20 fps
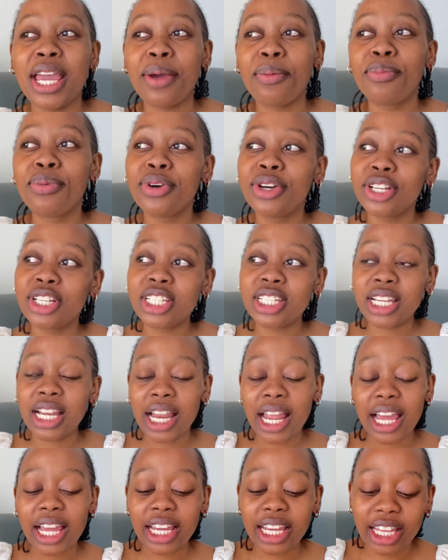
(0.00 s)
put
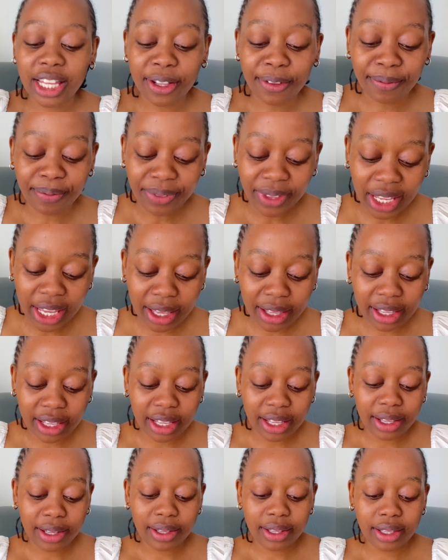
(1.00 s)
like
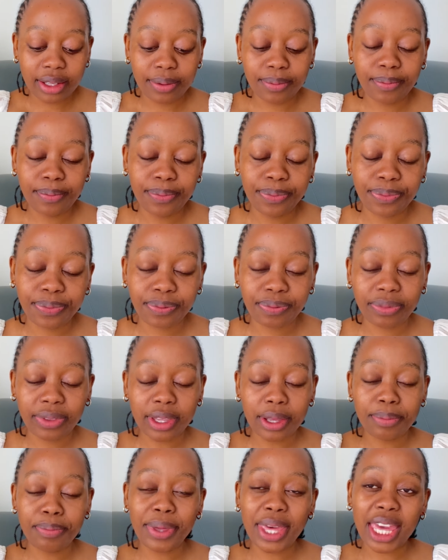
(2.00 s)
a
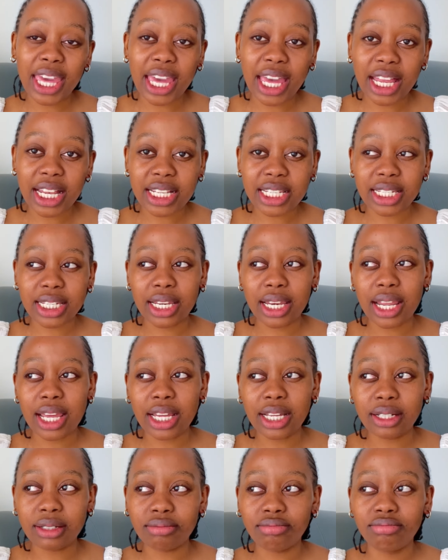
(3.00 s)
pad,
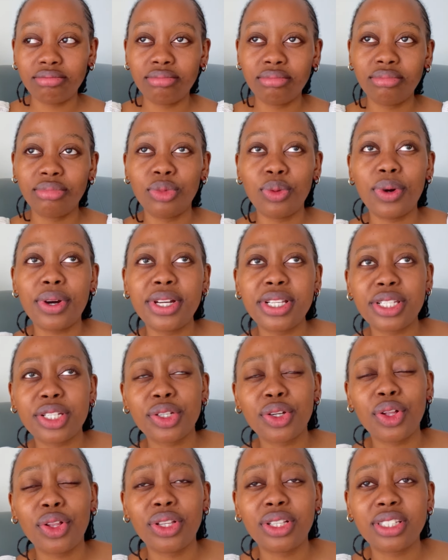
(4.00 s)
like what is it
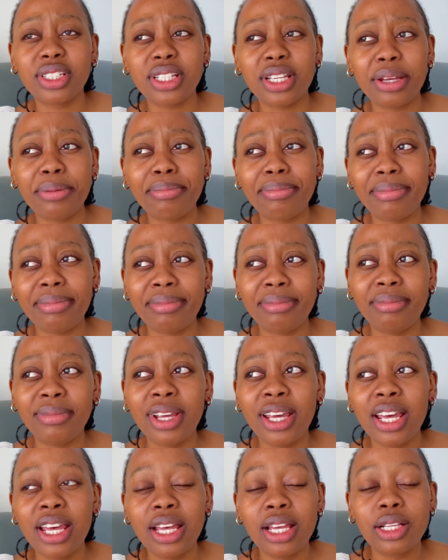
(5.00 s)
called,
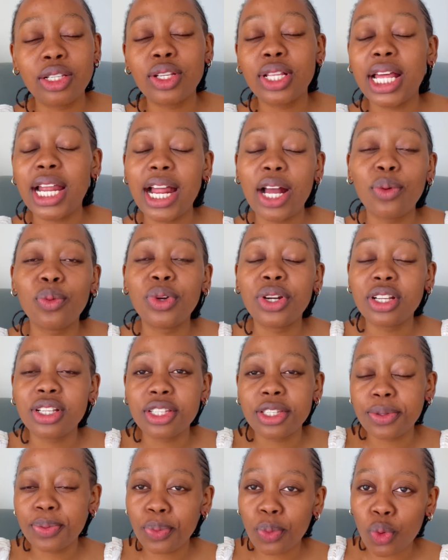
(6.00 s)
so that I wouldn't
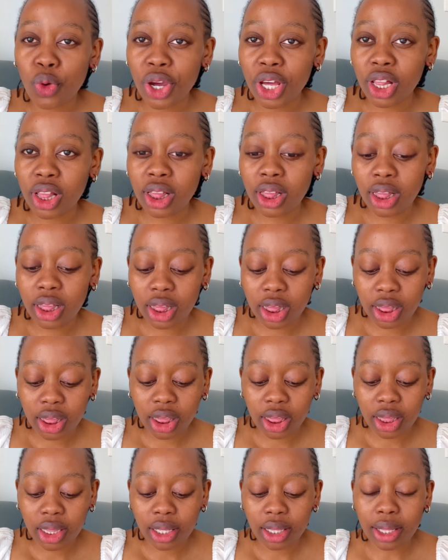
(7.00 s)
spoil
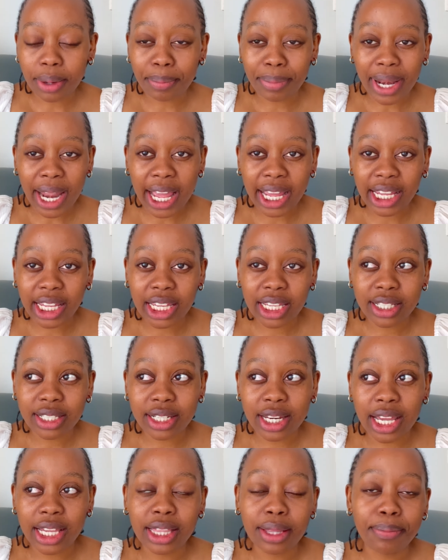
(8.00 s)
the blankets,
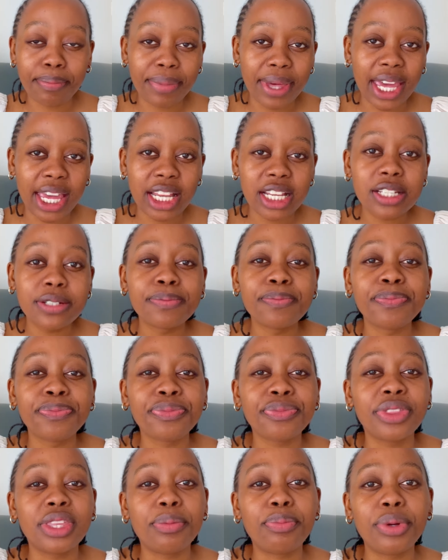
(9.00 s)
like the bed.
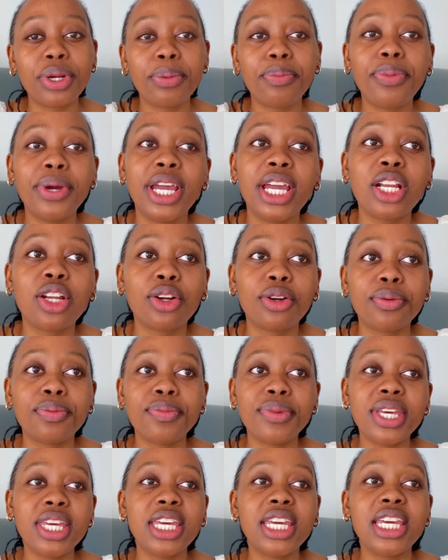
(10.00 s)
They put a pad on
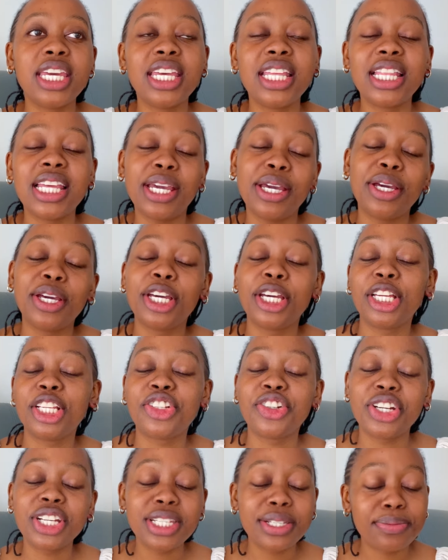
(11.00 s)
me, they
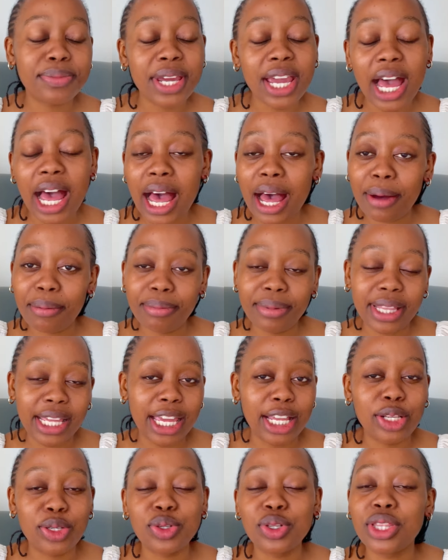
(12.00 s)
dressed me up, they
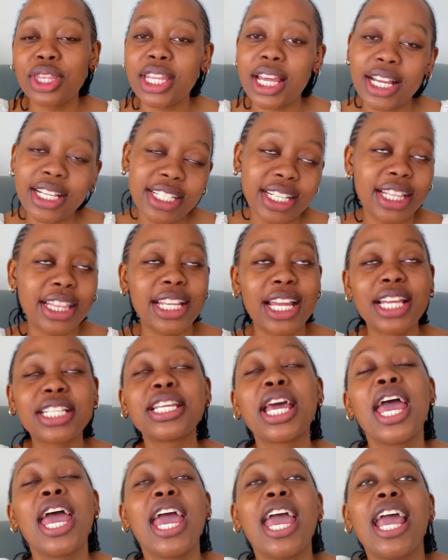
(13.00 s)
did that and that,
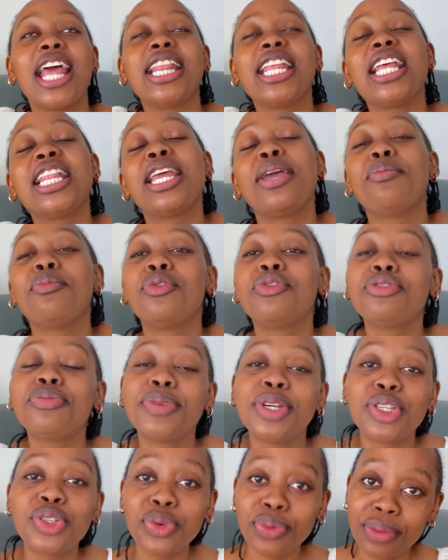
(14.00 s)
and then they moved
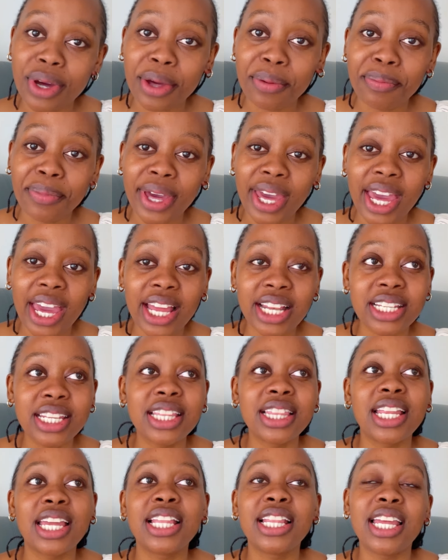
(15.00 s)
me to my bed,
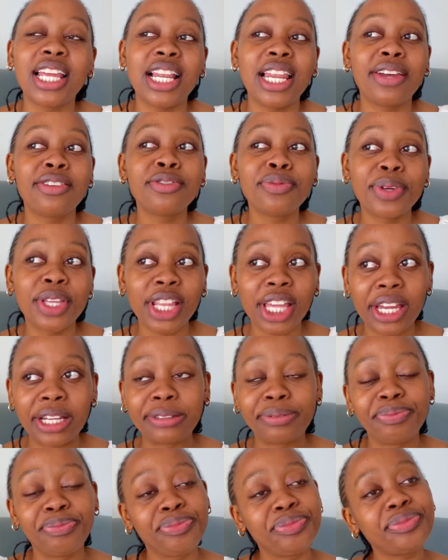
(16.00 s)
and then they left me
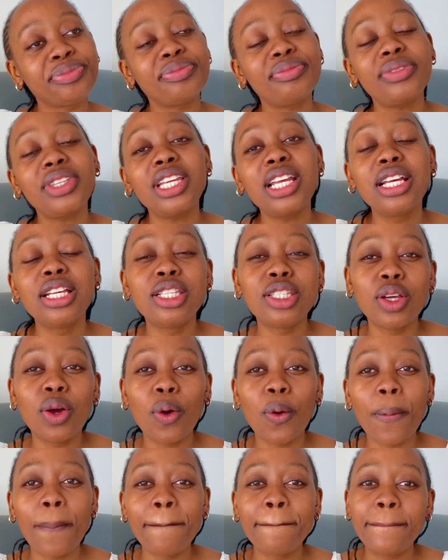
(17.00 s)
there.
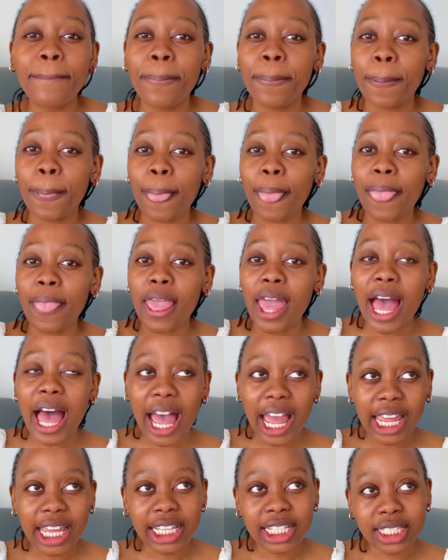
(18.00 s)
So
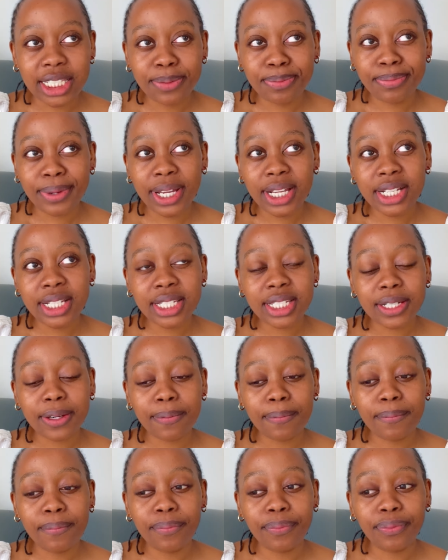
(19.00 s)

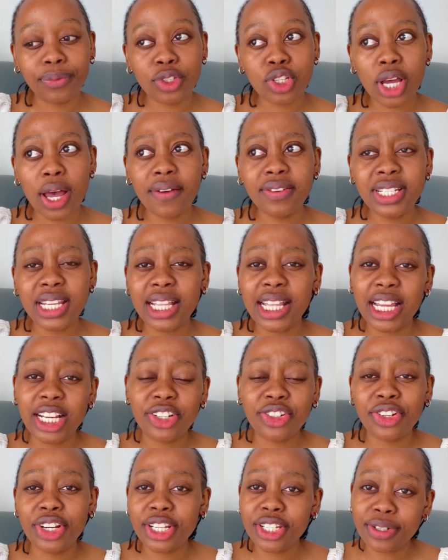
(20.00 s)
after they
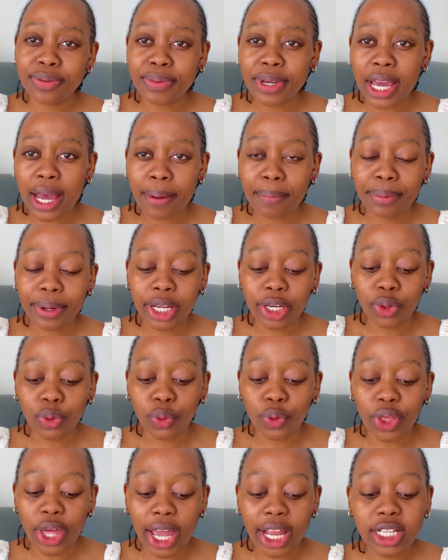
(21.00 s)
dressed me up and
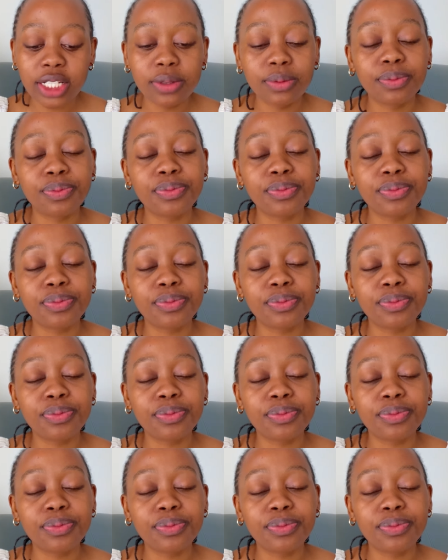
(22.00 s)
all that,